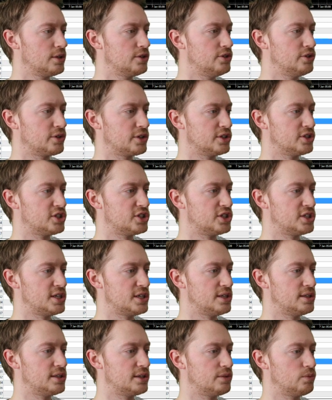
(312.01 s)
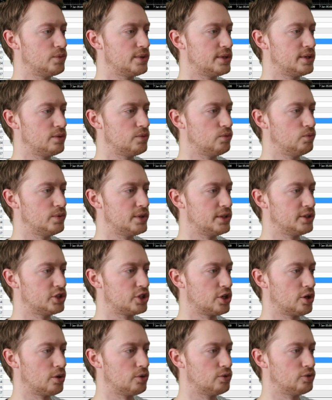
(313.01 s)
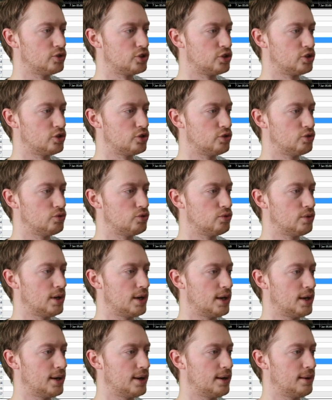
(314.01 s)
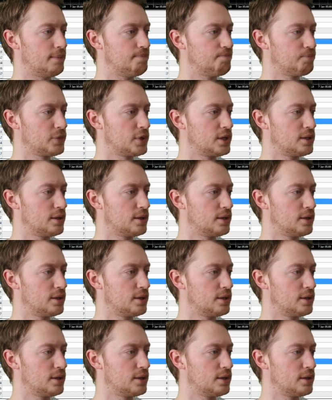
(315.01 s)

You can see that we, we chose to uh,